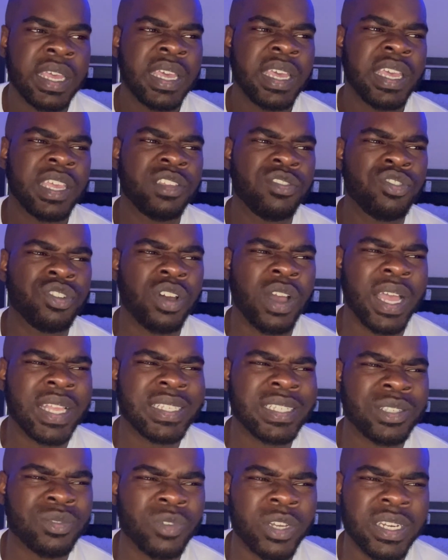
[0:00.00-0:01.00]
And, you know, I
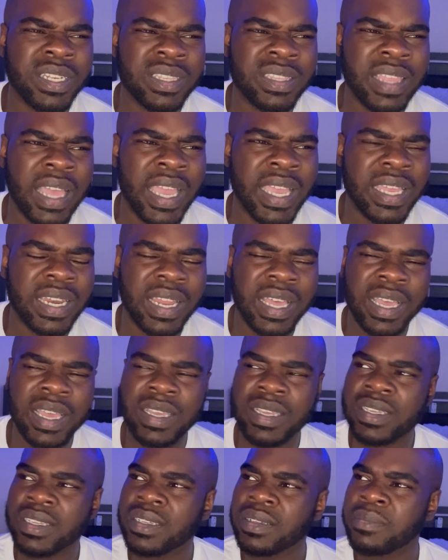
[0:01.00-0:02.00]
just went to think
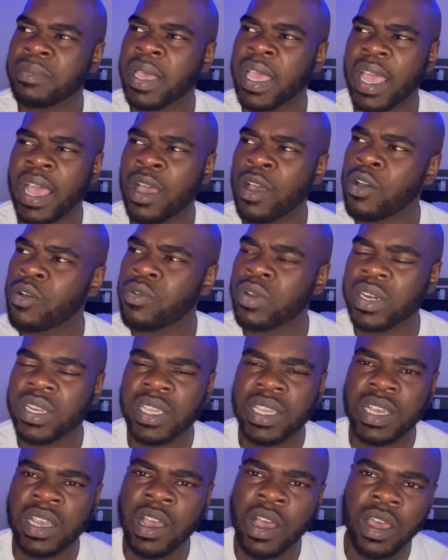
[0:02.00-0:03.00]
like, man, I don't want to
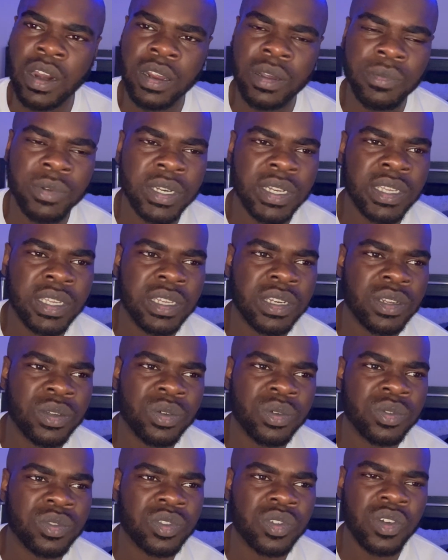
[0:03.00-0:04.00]
get caught up with these
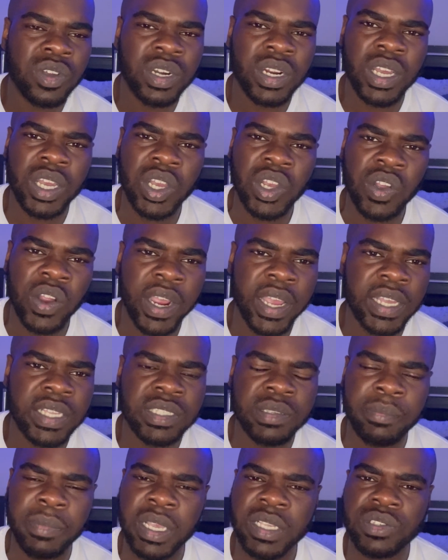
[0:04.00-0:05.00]
dudes doing nothing
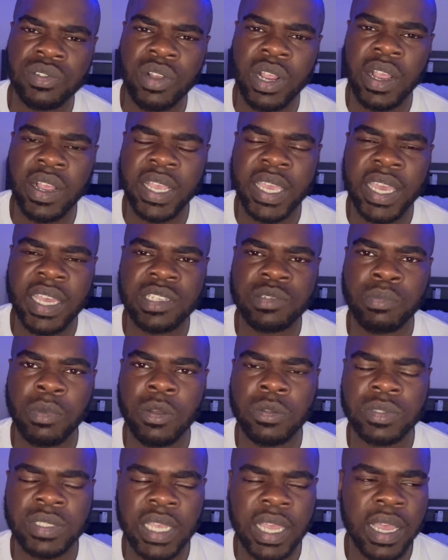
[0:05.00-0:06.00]
crazy, mess around, catch
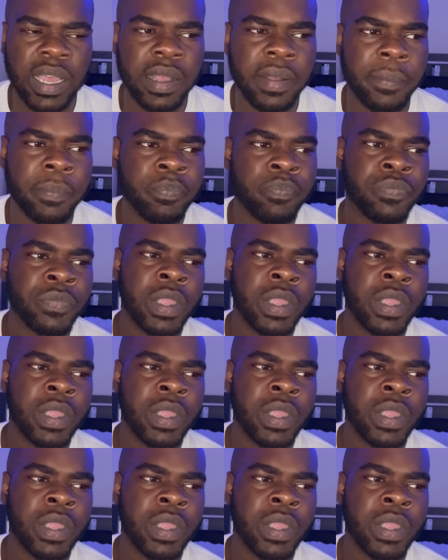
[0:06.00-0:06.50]
more time.